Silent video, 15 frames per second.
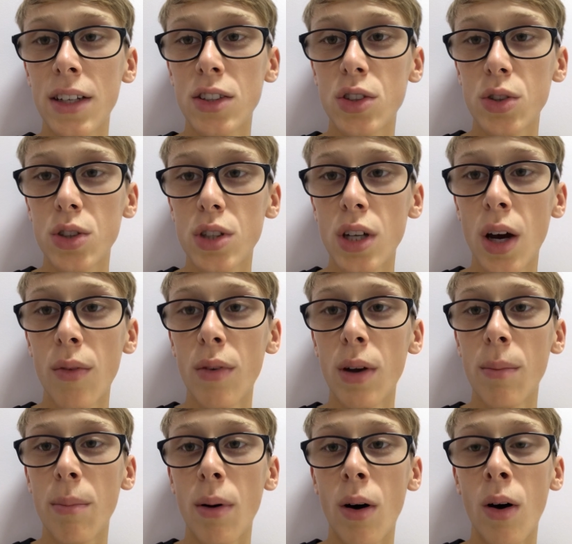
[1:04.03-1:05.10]
just over the
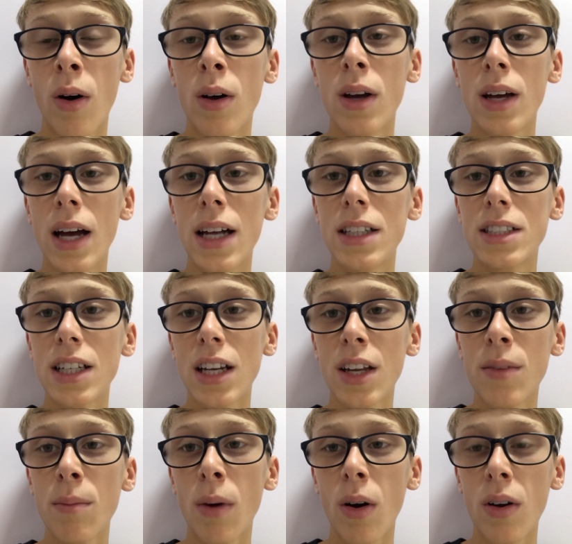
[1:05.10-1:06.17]
bar and
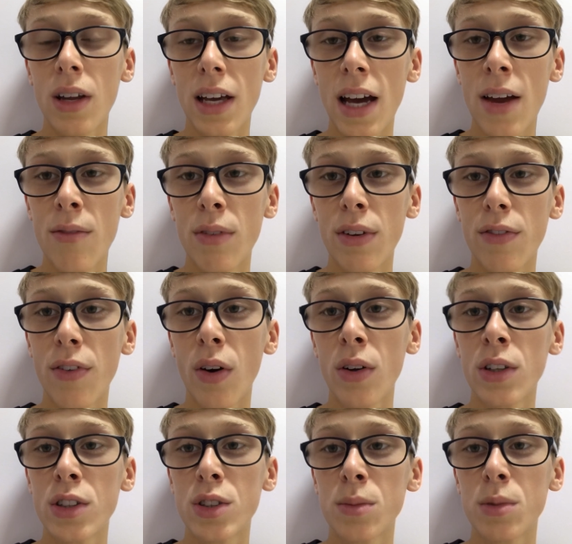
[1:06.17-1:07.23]
Dylan Motley-Henry
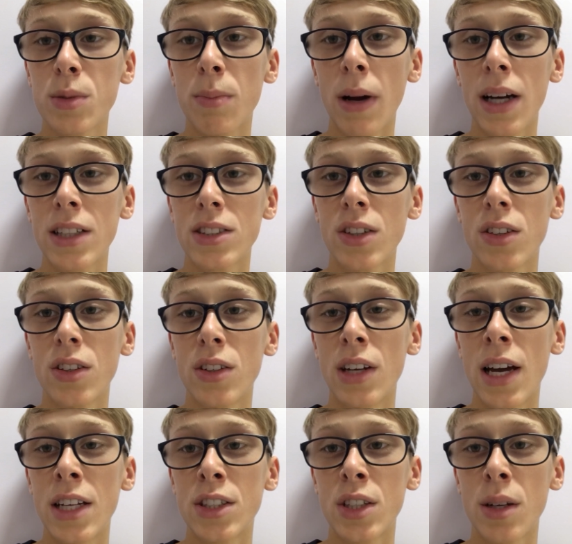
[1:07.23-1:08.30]
finding some space on the
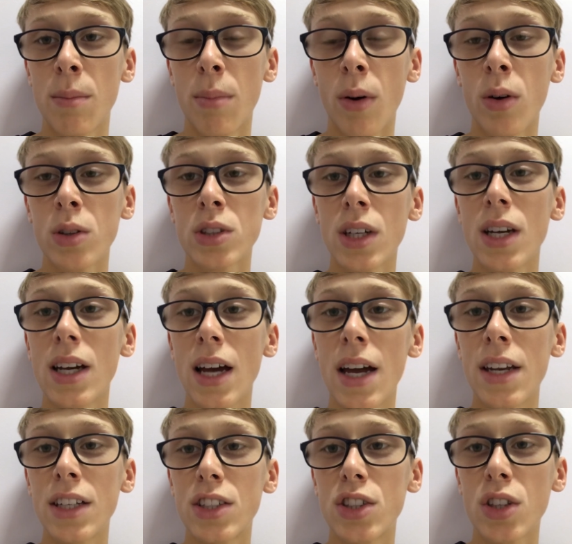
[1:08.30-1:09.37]
edge of the box, and
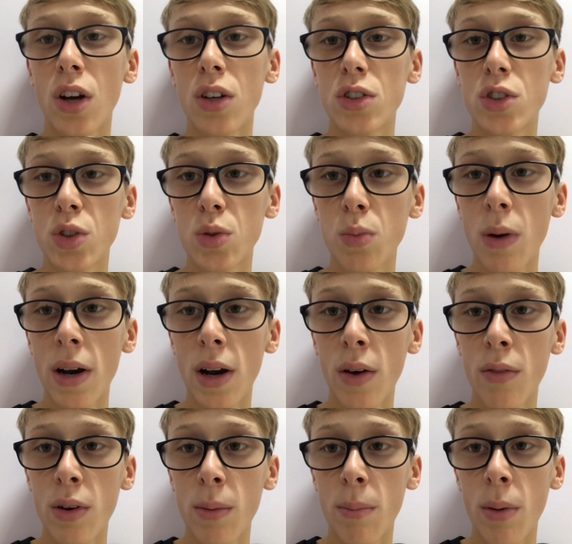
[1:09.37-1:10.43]
his shot just went
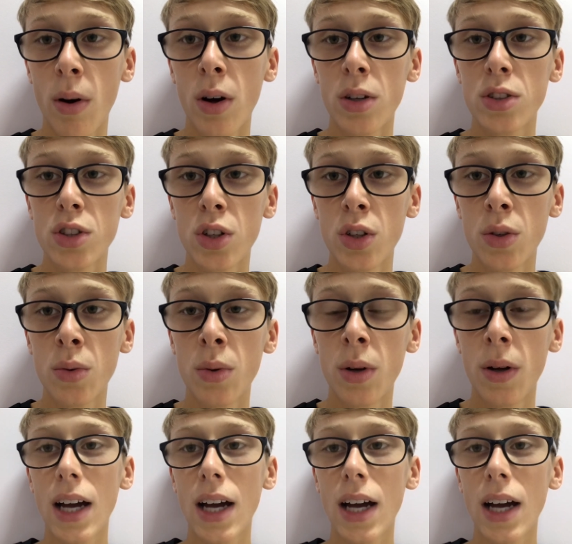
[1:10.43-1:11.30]
over the bar too.